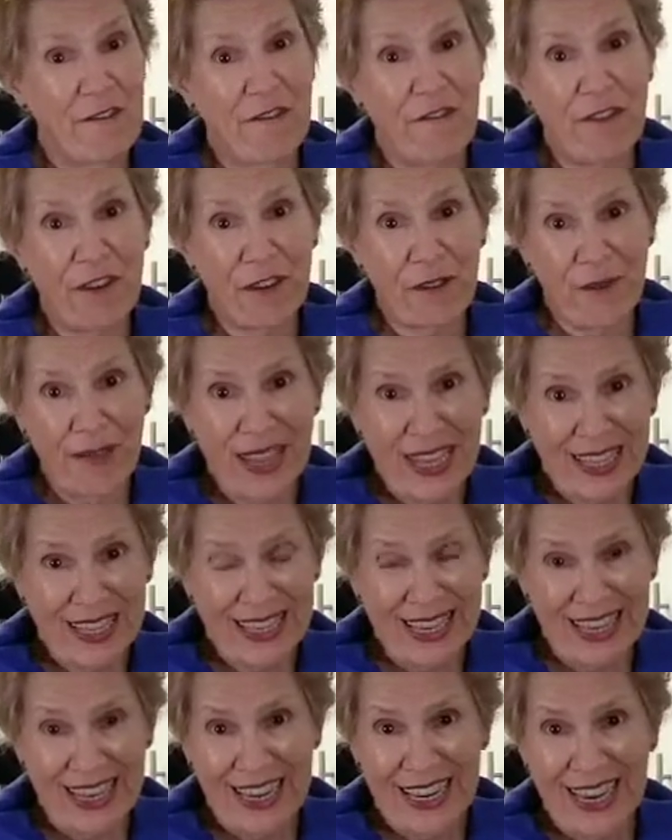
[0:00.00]

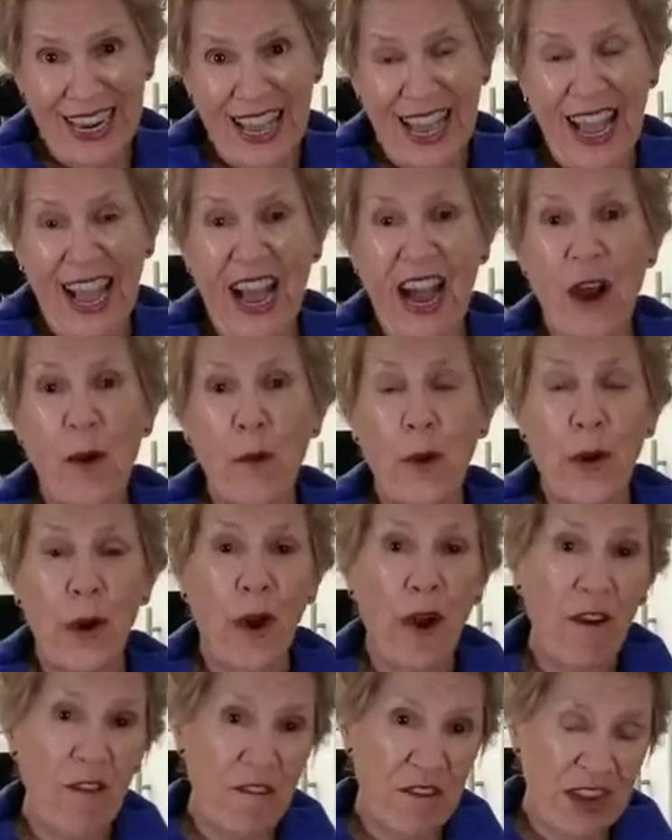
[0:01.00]
fermenting our
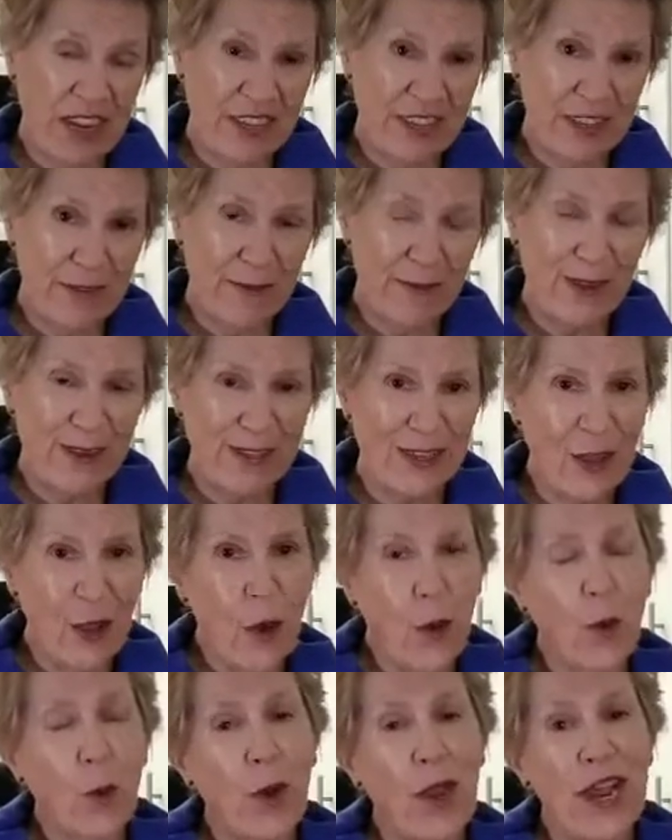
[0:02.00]
own vegetables,
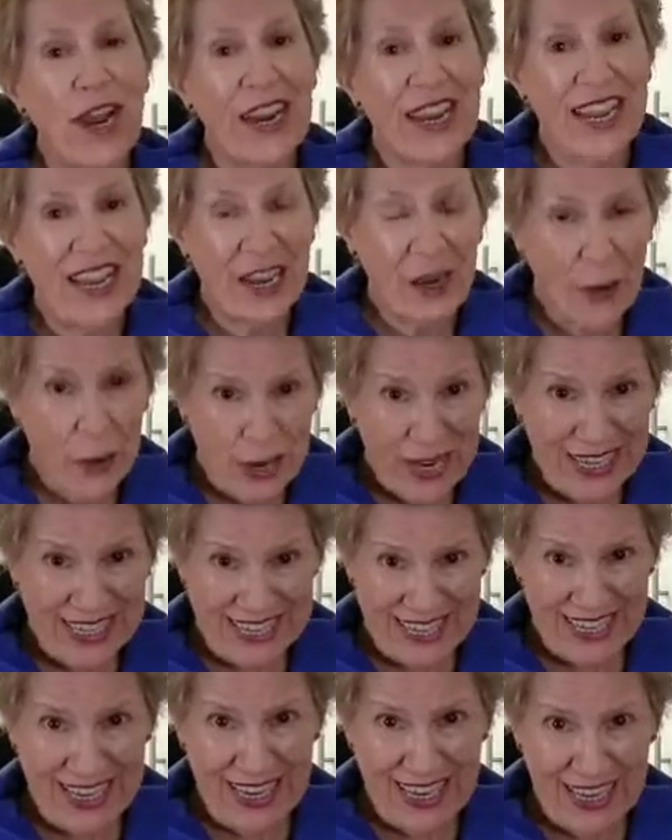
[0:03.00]
we are
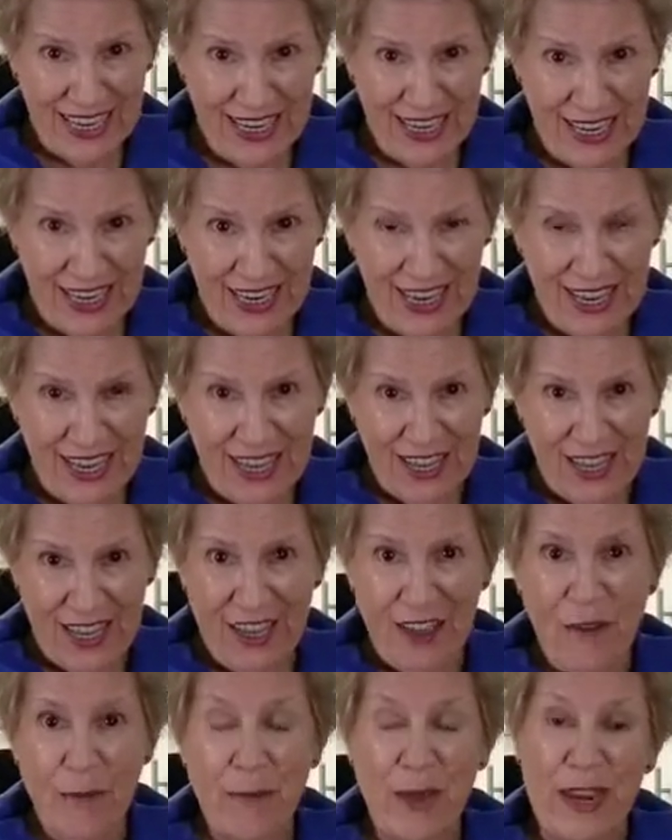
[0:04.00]
increasing
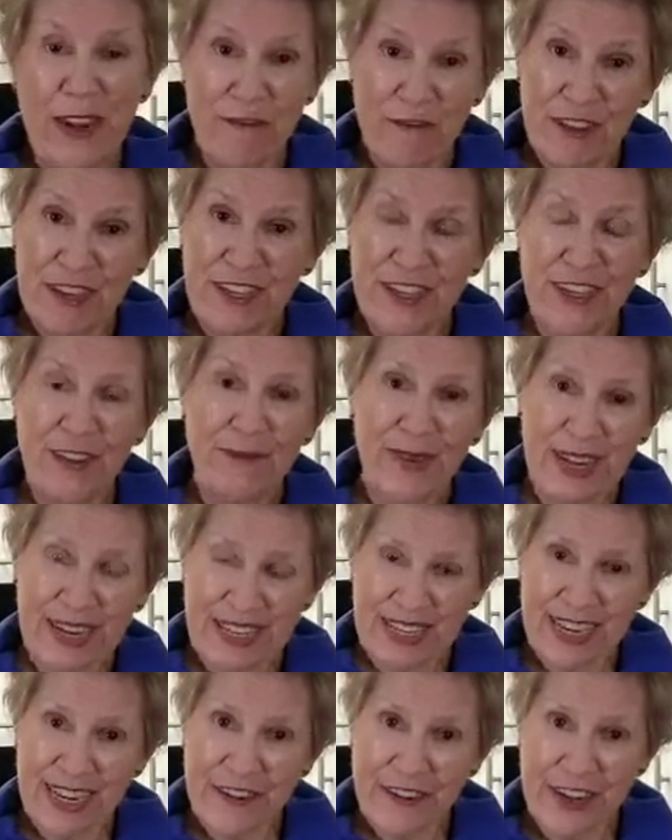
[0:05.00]
beneficial
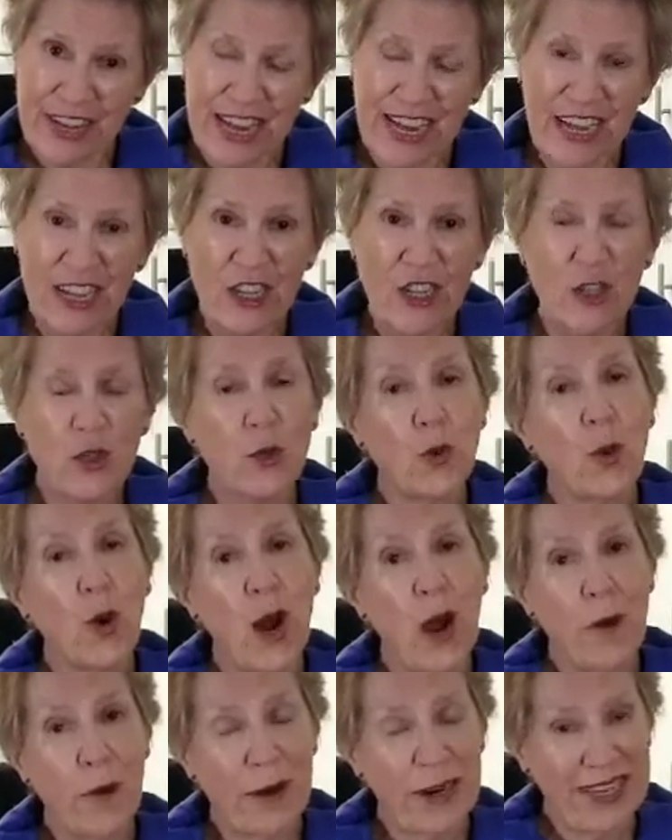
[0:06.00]
bacteria to
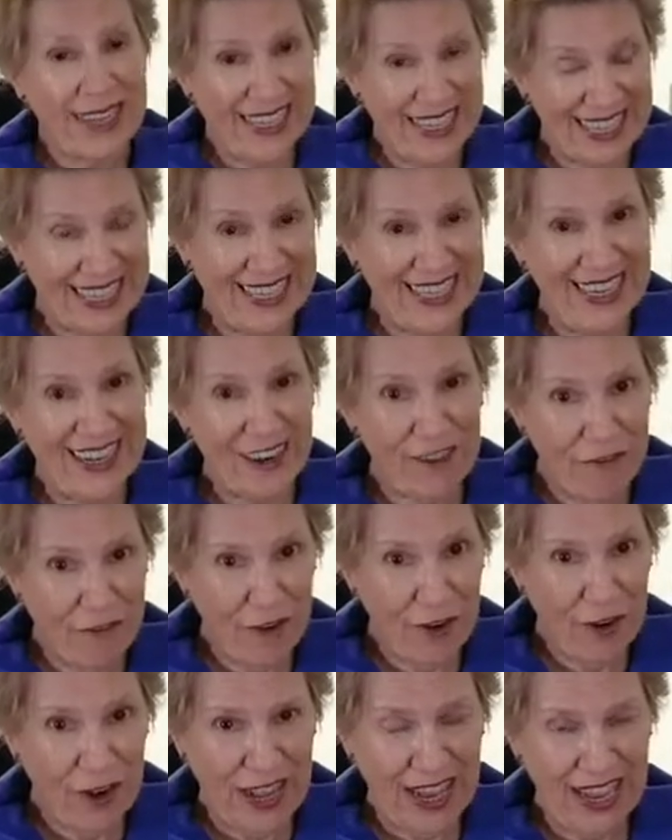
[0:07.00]
our intestinal
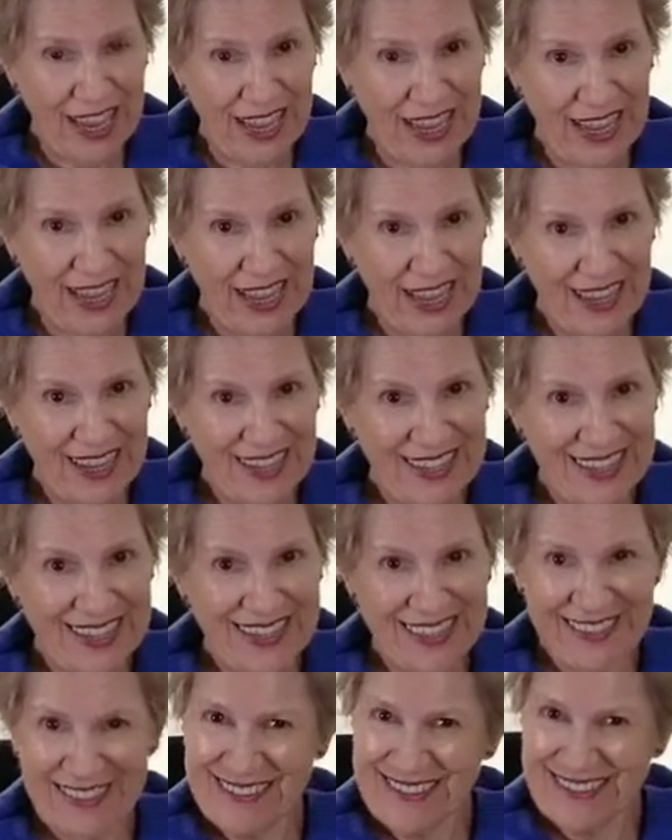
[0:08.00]
flora.
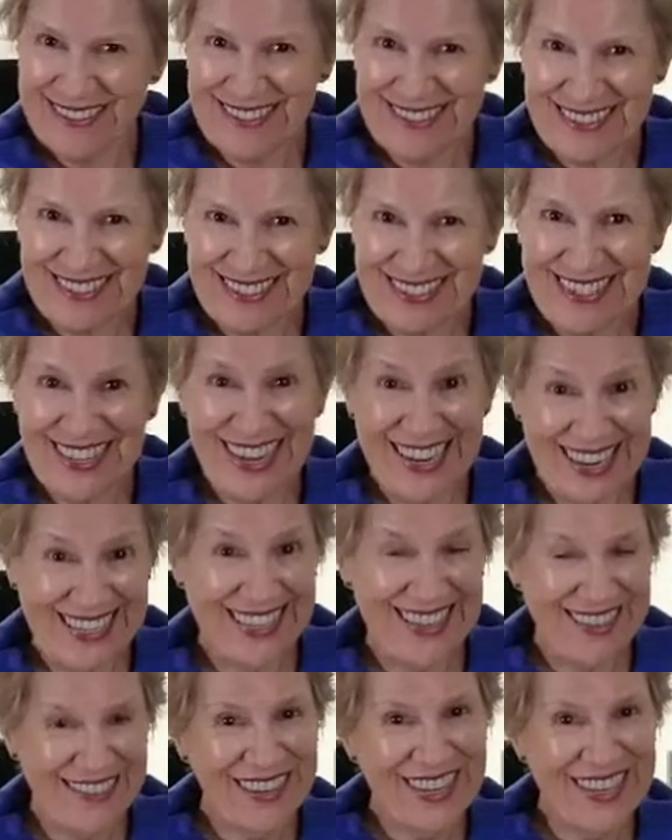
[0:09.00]
That is
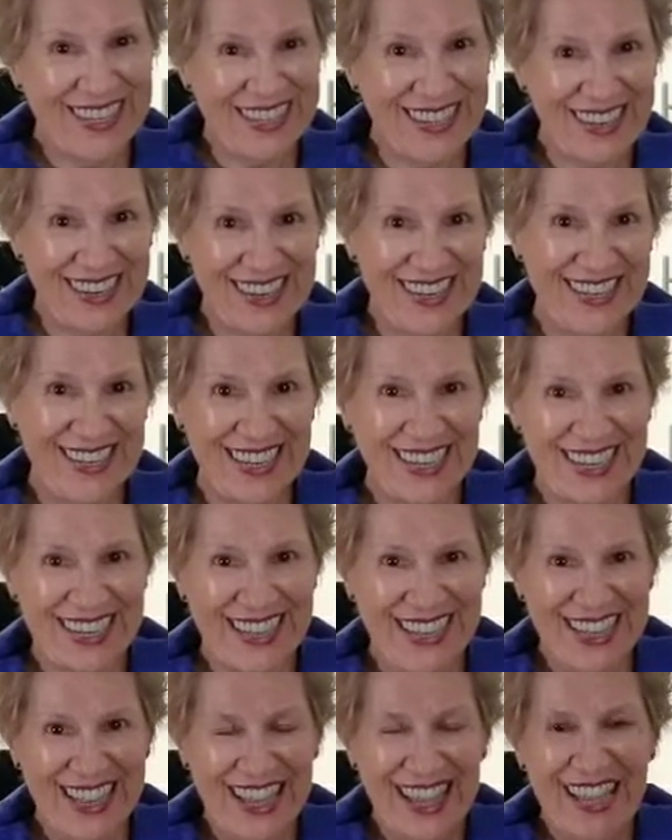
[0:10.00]
interesting, isn't it?
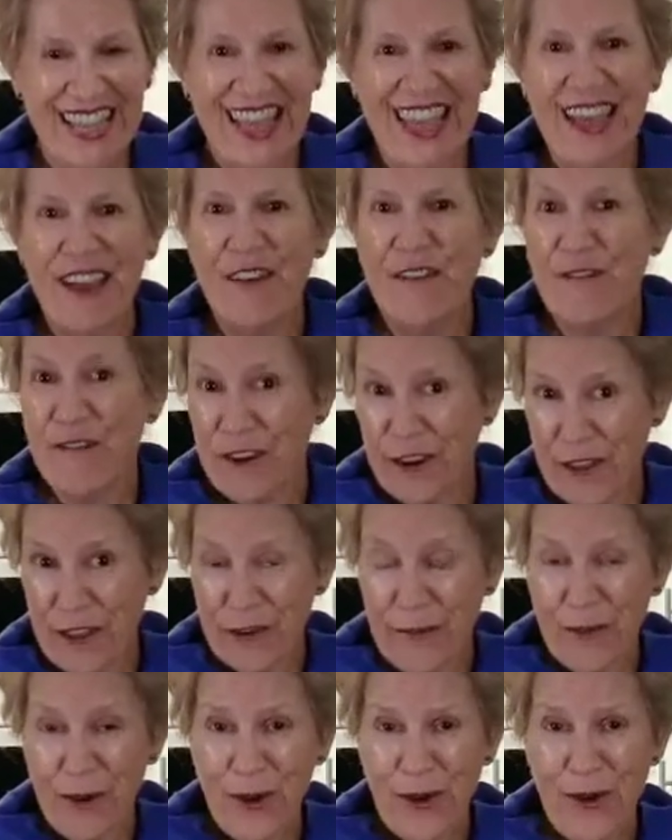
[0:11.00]

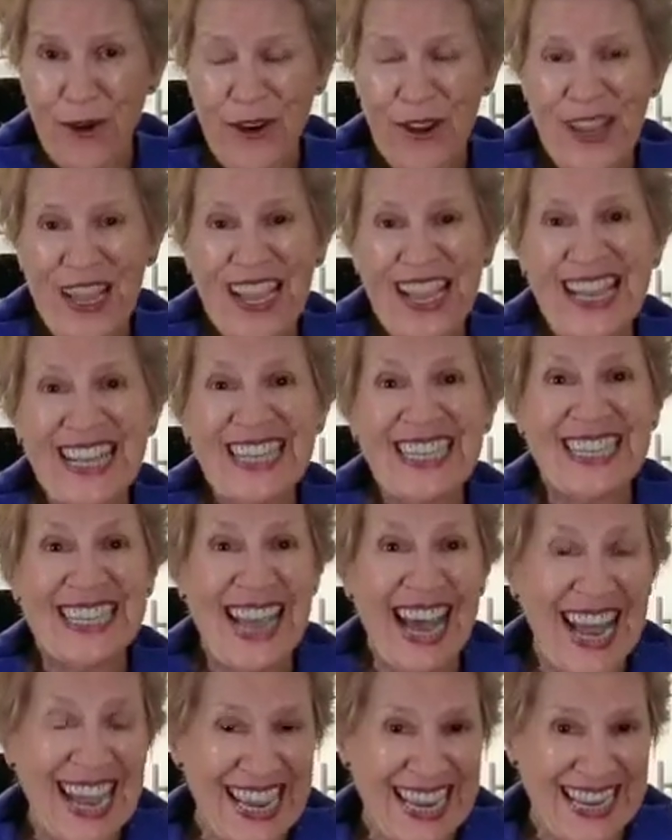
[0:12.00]
Furthermore,
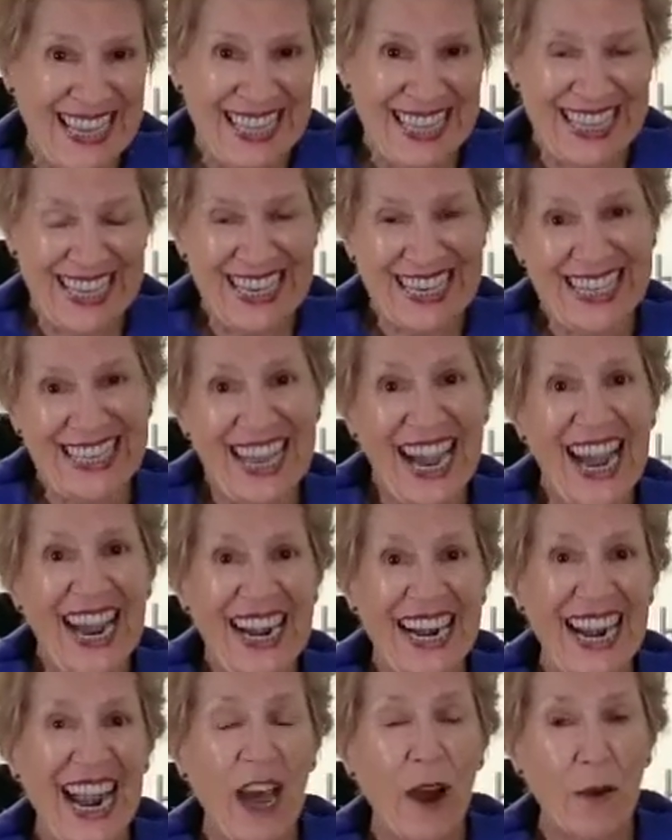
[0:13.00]
scientists are
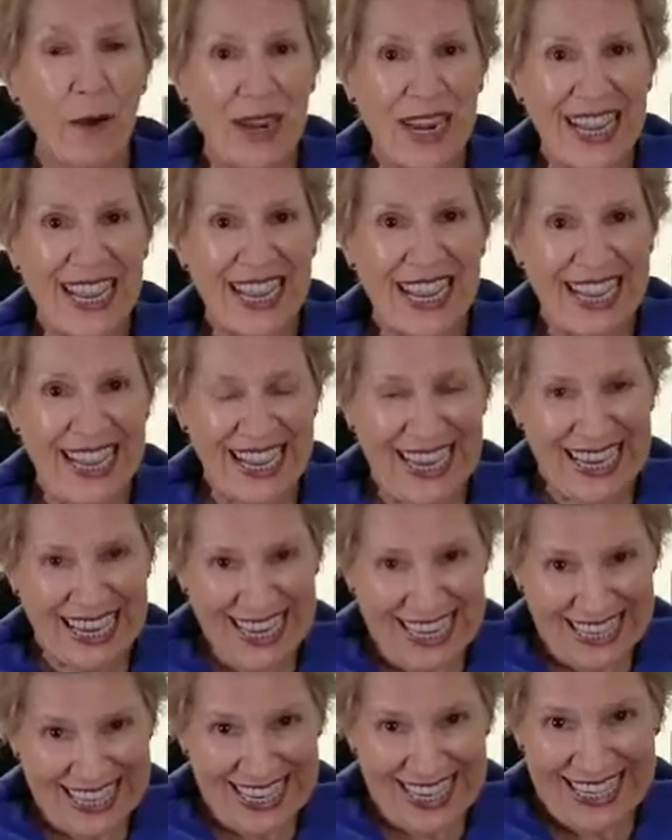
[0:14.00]
now
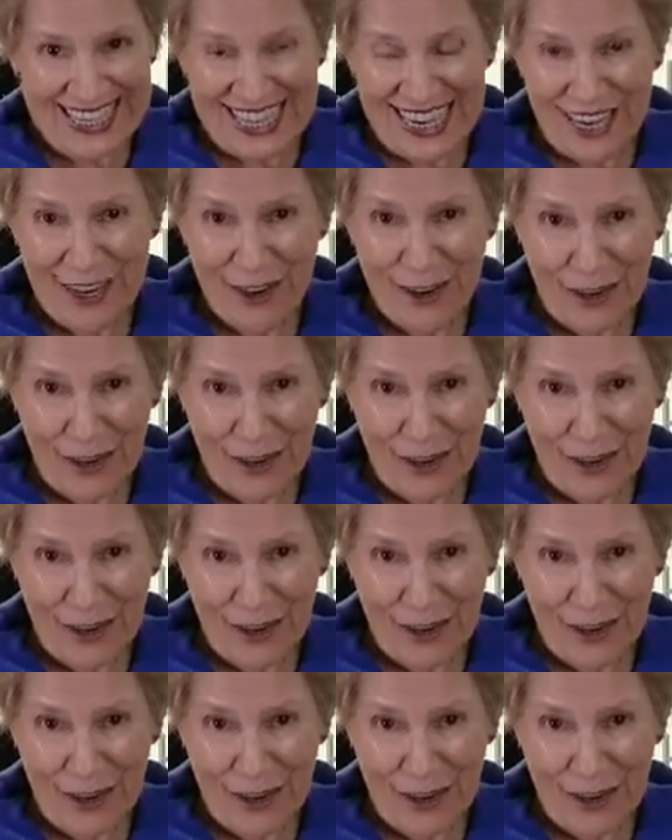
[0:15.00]
linking these little